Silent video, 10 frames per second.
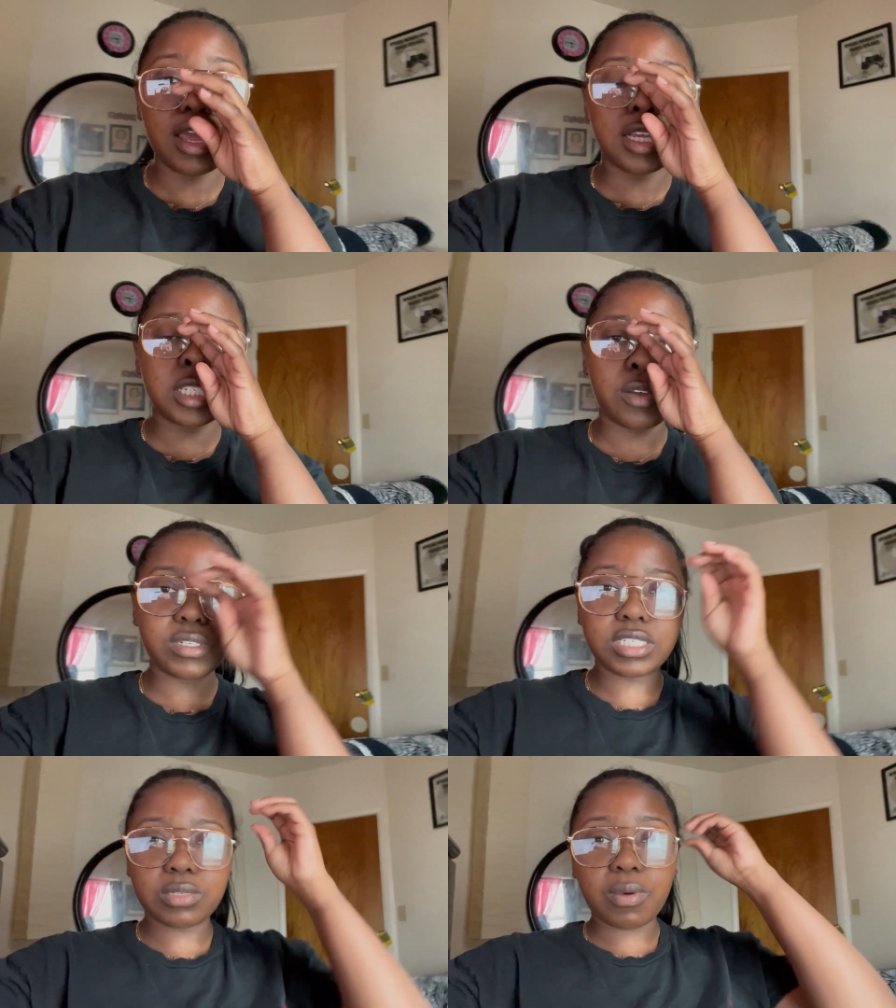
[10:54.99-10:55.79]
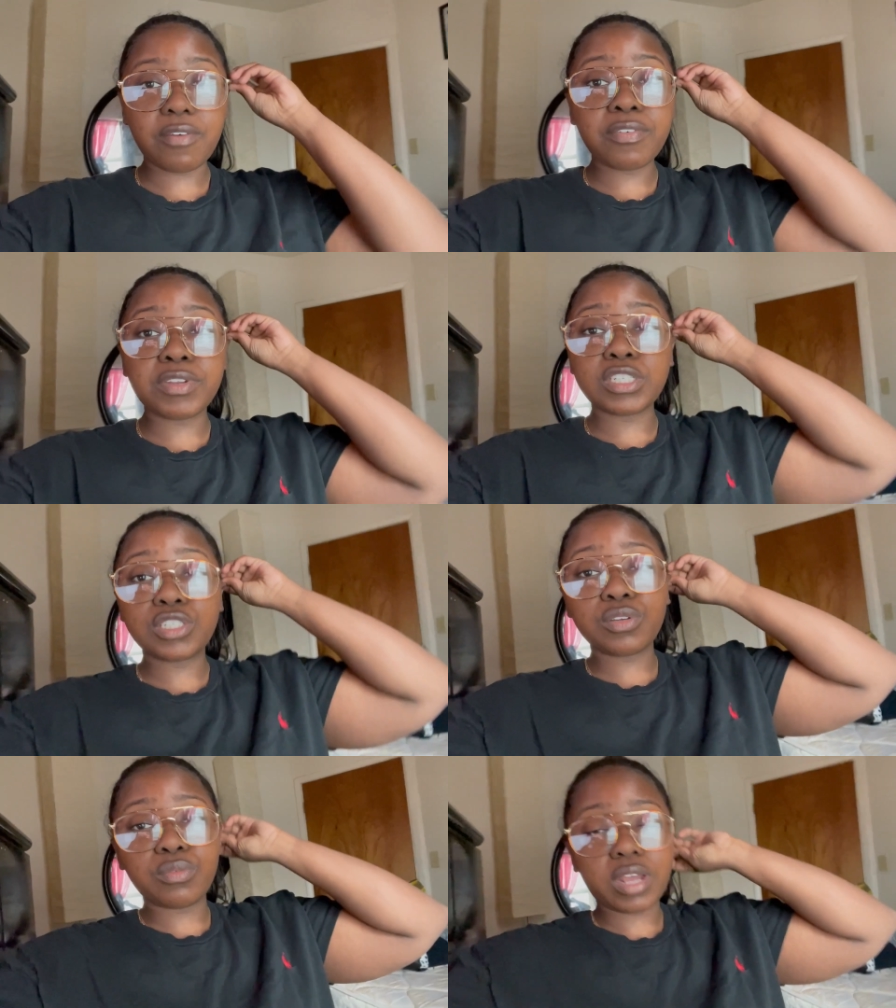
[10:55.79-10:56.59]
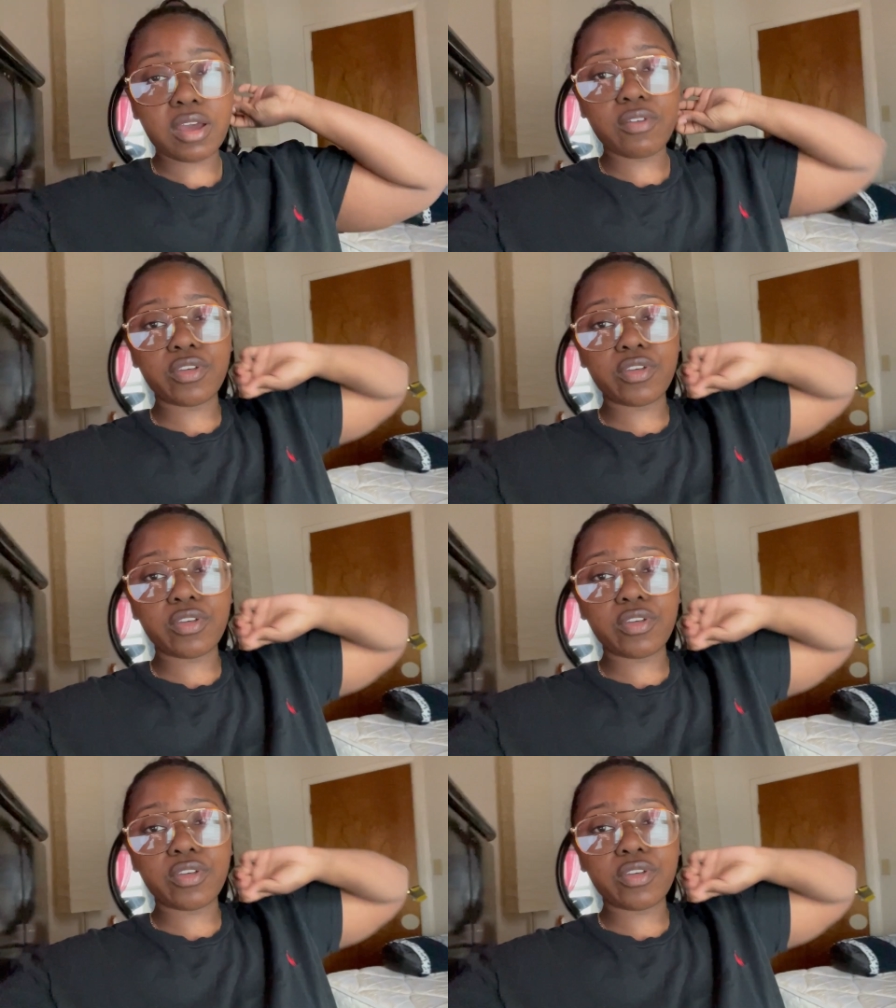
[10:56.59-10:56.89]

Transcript: So it's 12:52 now.